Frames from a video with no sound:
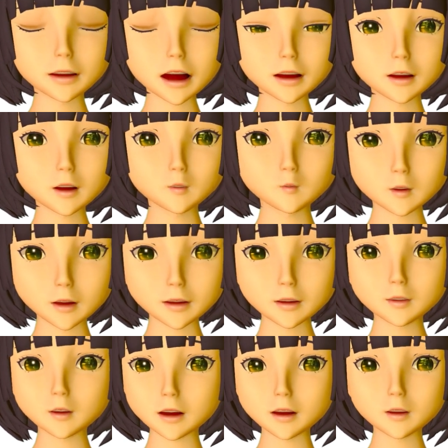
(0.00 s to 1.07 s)
static
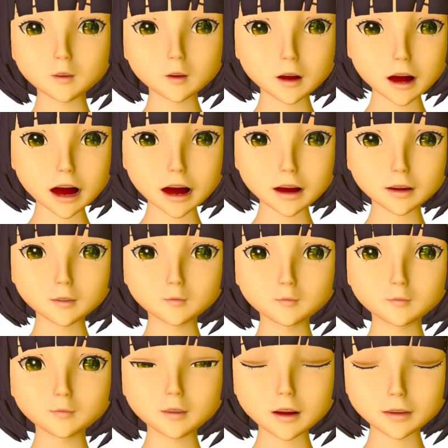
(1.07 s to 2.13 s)
words, which you can't
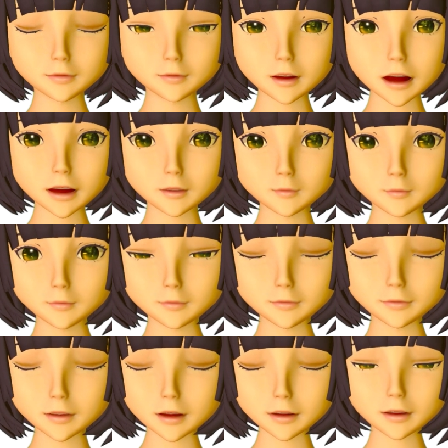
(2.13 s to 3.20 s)
modify,
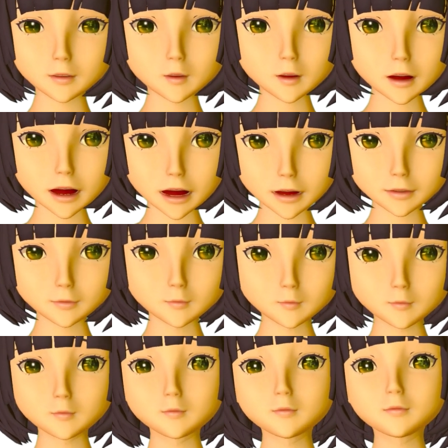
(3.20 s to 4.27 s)
but you
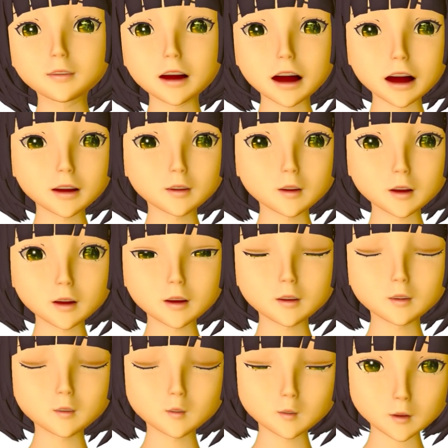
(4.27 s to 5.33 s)
can add
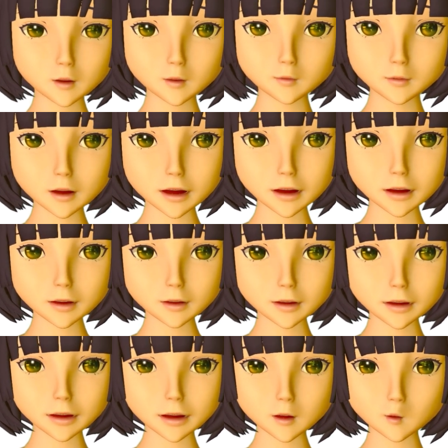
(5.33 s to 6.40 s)
logical
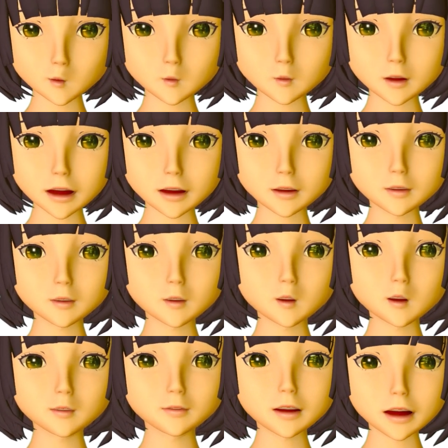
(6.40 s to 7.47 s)
particles or
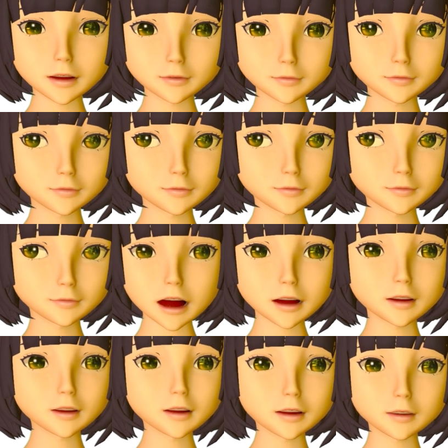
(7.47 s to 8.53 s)
the copula.
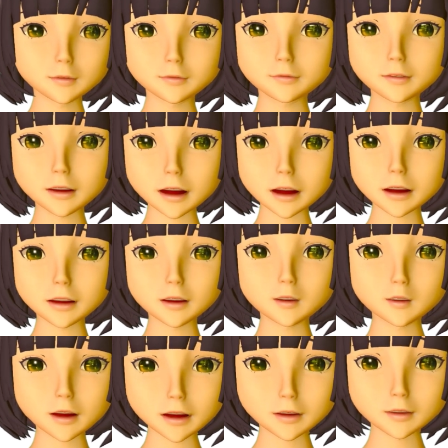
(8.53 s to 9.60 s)
And it's
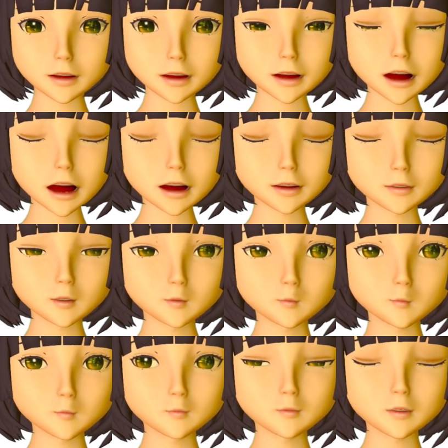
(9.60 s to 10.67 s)
important to
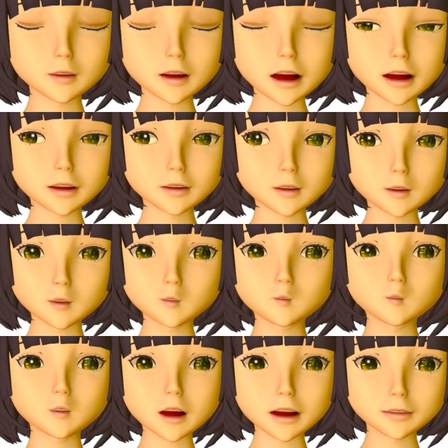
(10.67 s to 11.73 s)
understand that
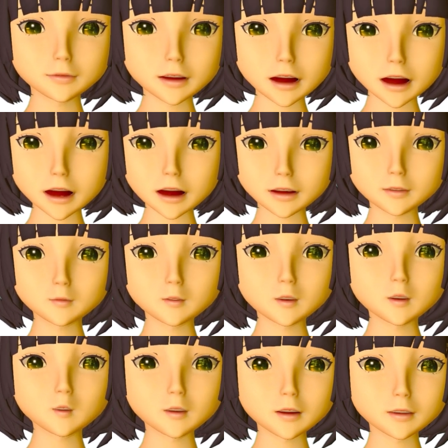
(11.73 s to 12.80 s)
when we add
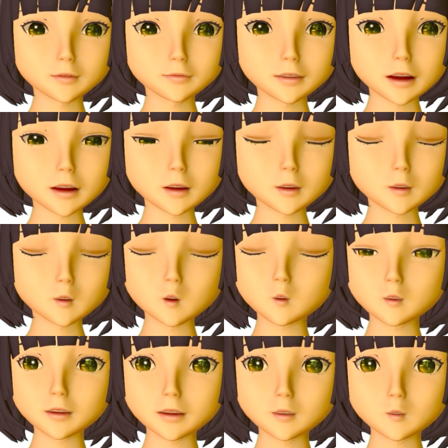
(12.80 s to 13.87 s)
the logical particle
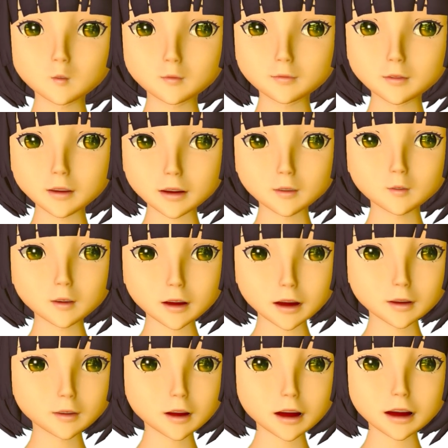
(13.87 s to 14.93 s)
or the copula to a
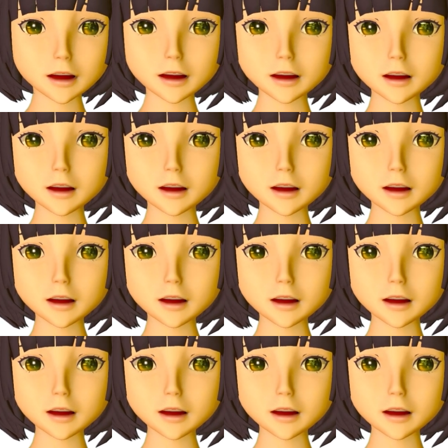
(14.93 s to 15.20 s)
noun,